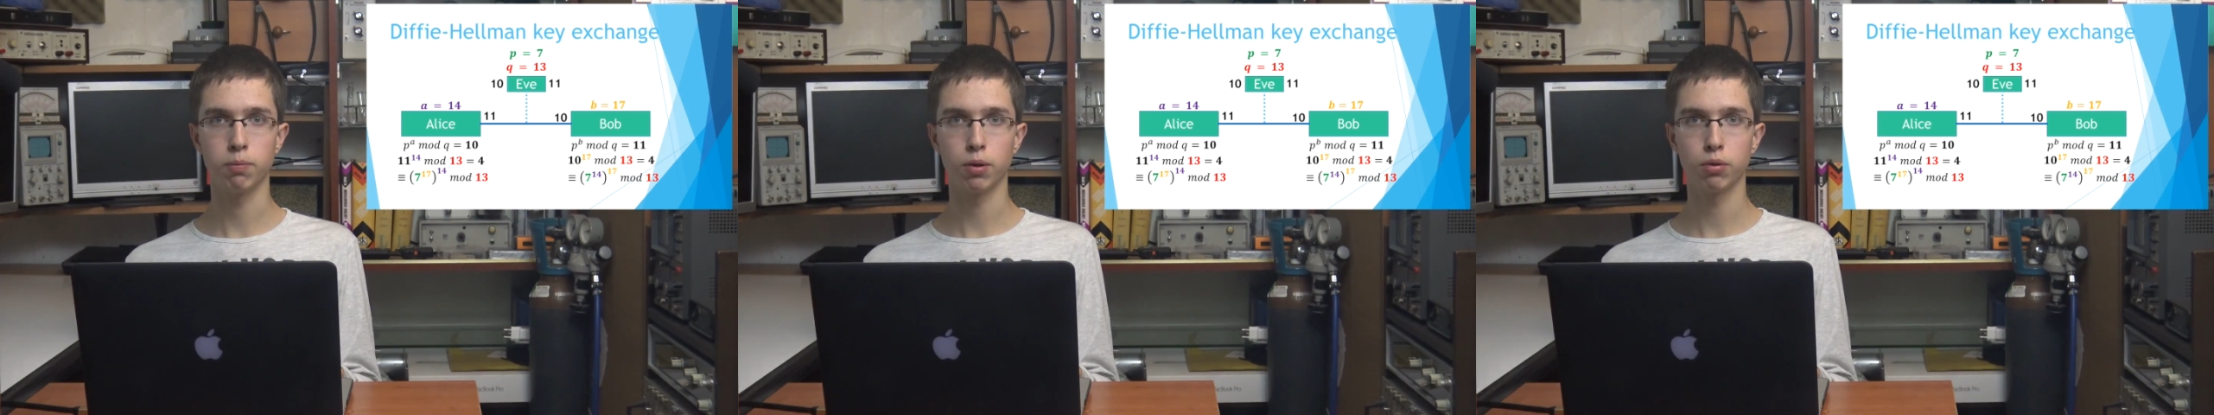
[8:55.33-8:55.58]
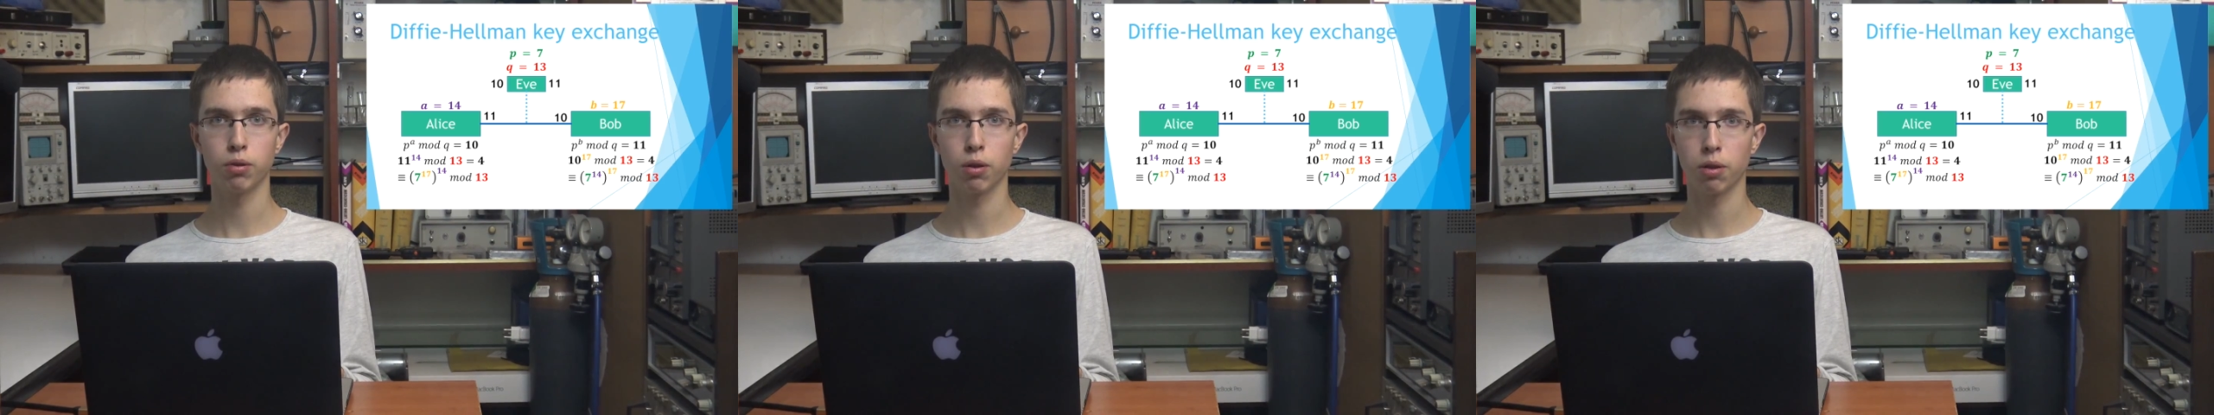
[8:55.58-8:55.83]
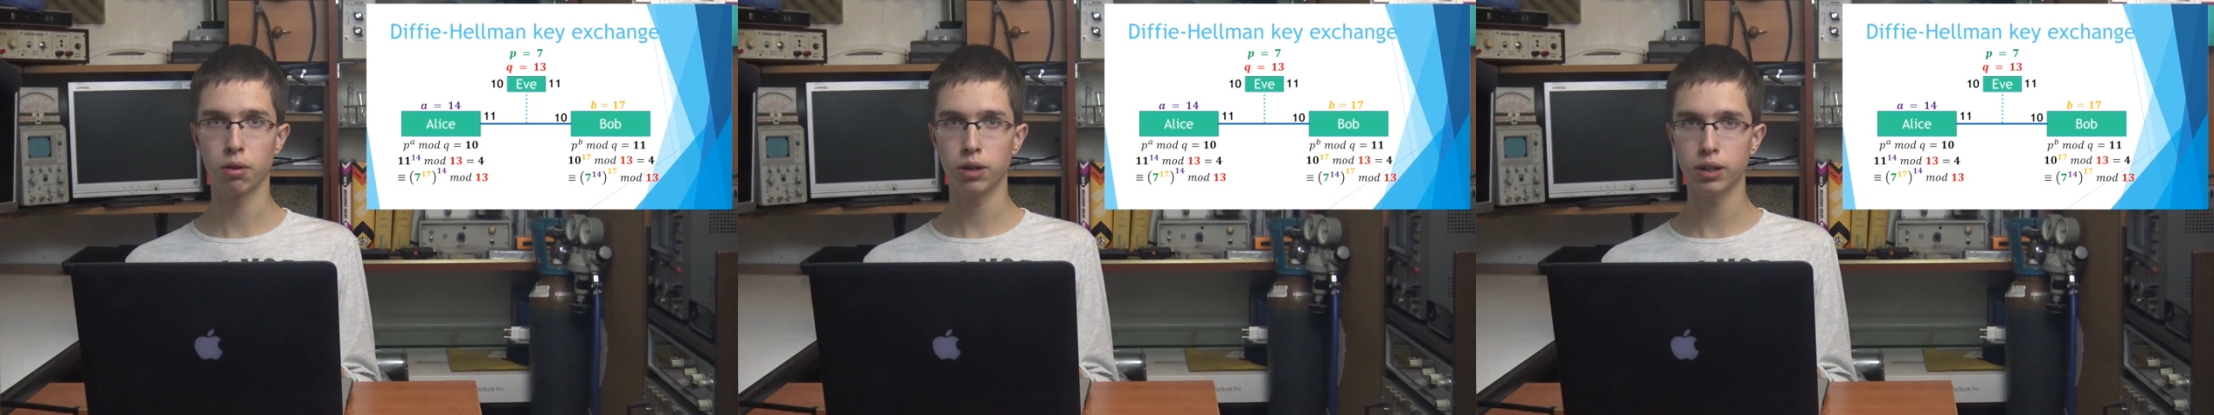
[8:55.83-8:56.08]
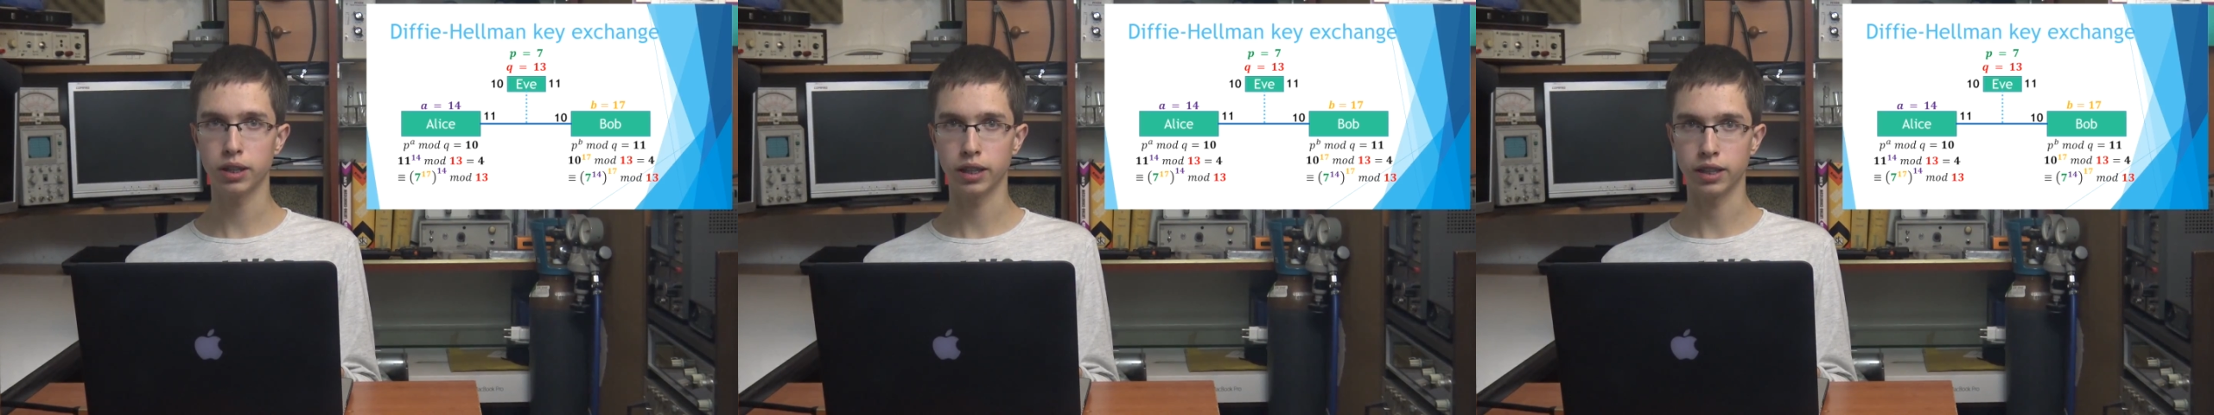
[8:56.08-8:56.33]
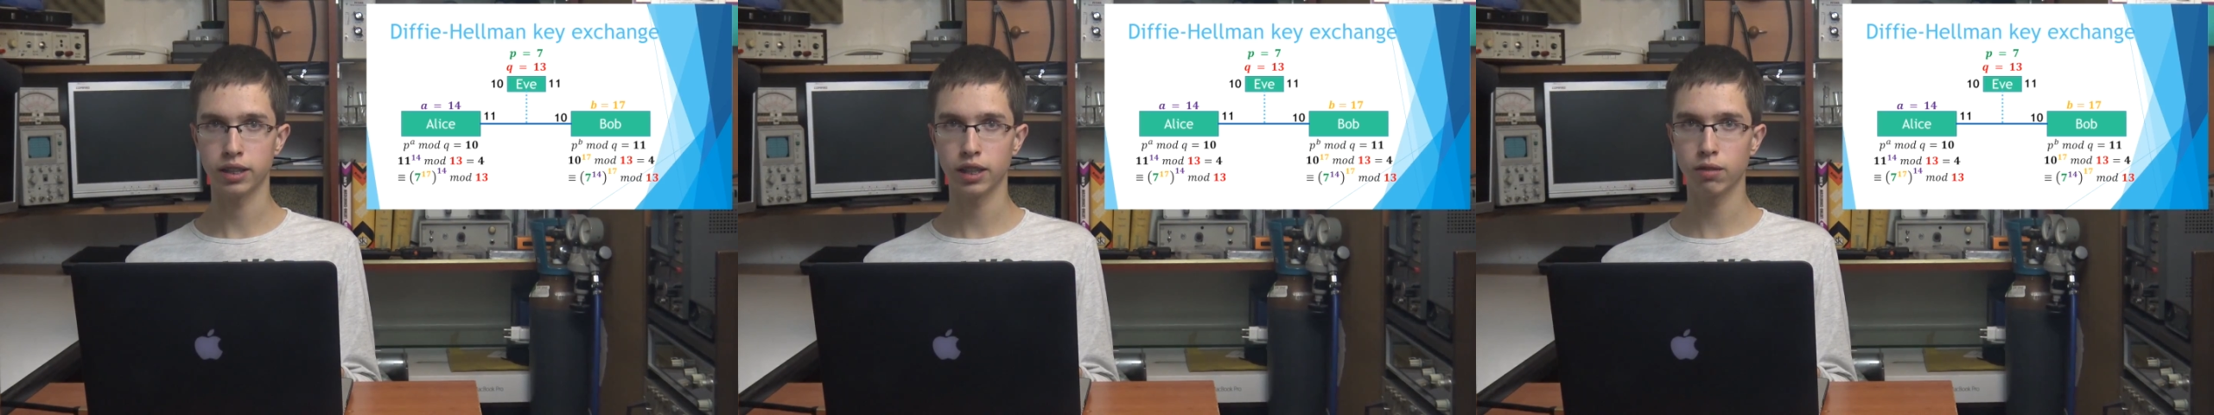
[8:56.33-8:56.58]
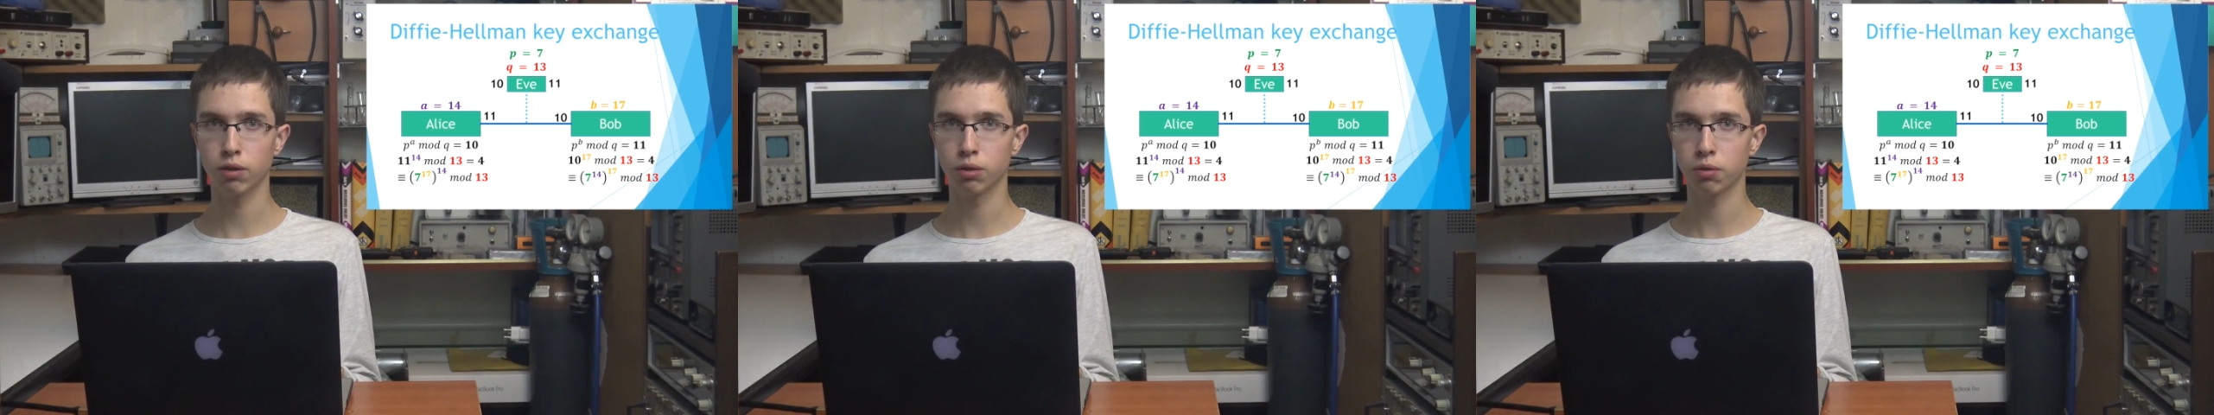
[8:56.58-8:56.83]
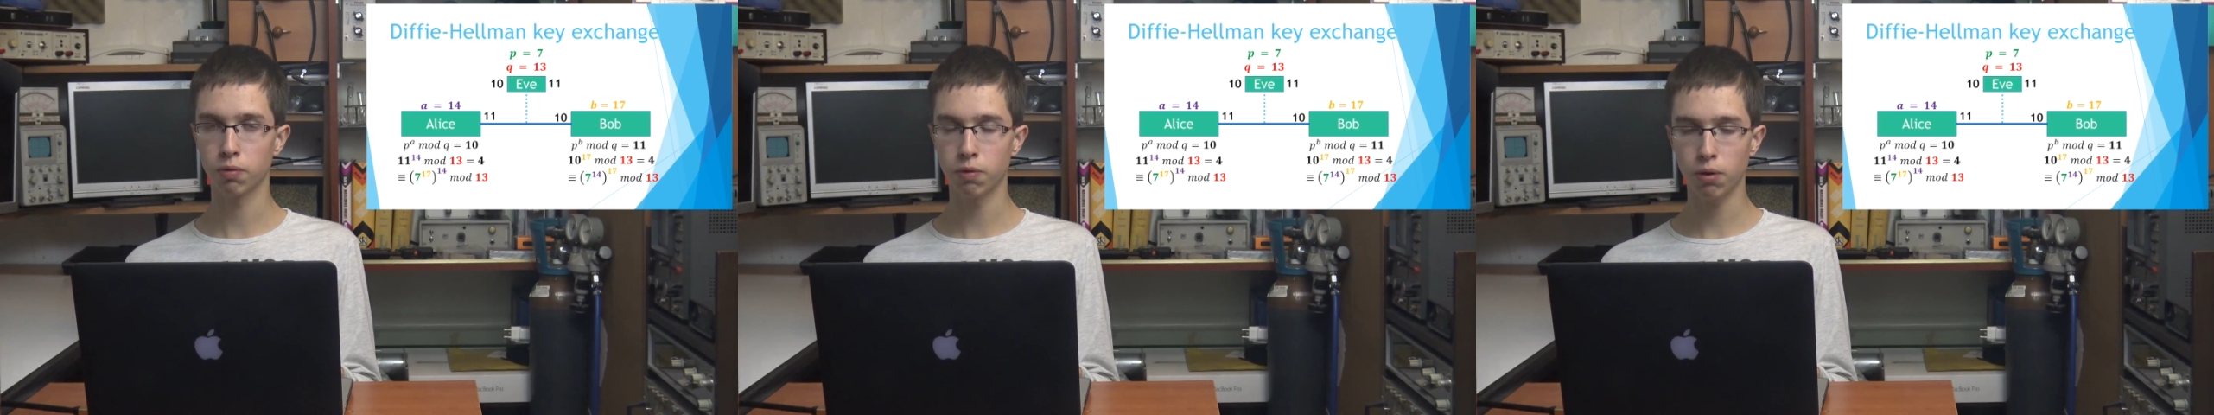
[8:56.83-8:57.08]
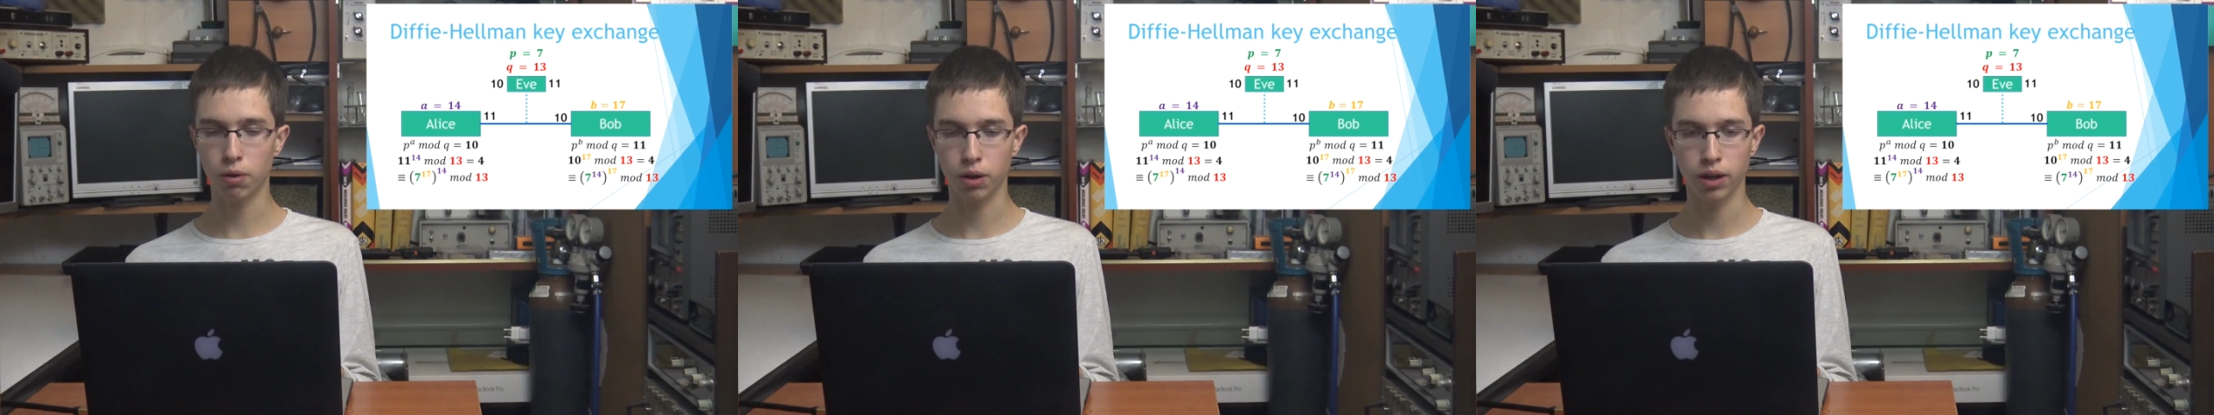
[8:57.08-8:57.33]
modulo 13 is equal to
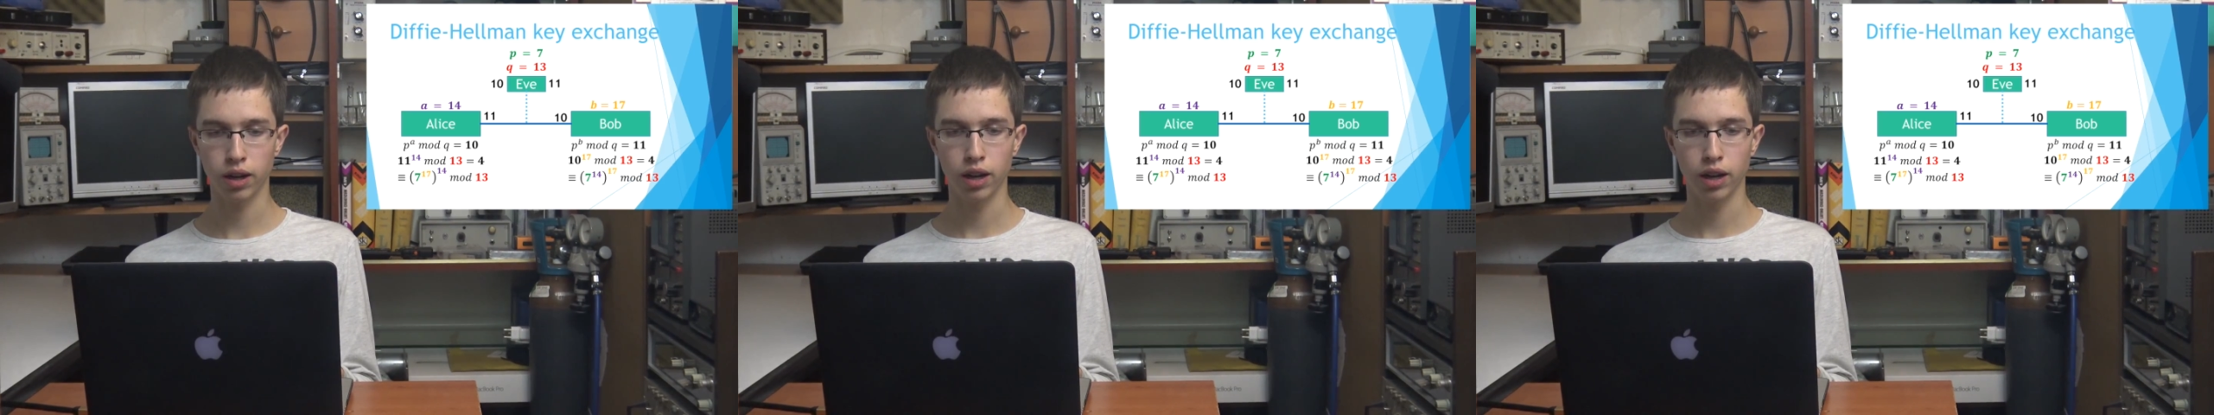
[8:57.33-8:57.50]
4,